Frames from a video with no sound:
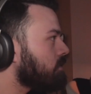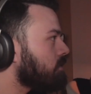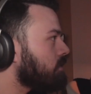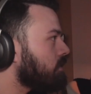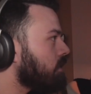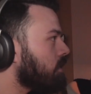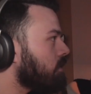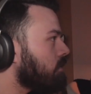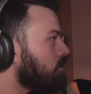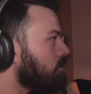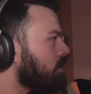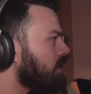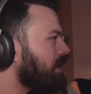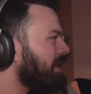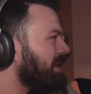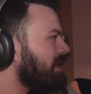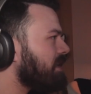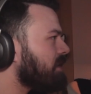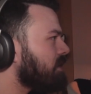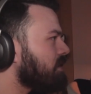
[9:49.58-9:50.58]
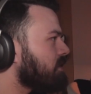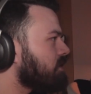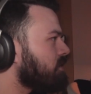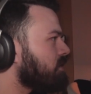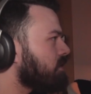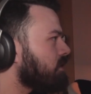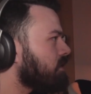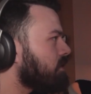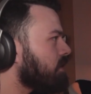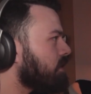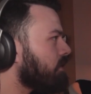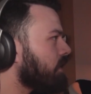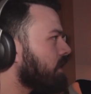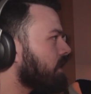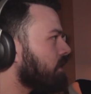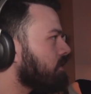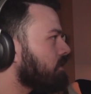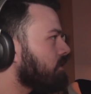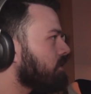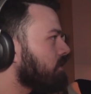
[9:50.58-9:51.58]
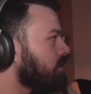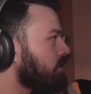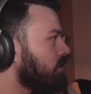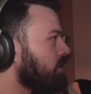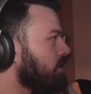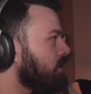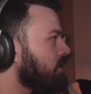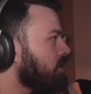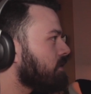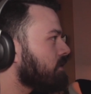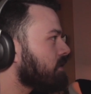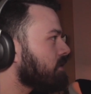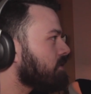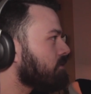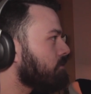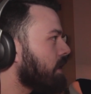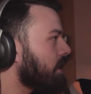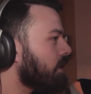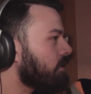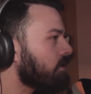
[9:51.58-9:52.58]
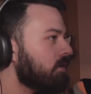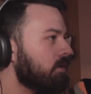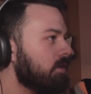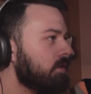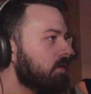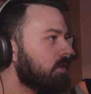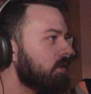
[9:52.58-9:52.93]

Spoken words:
No. Should have done that. Doesn't matter.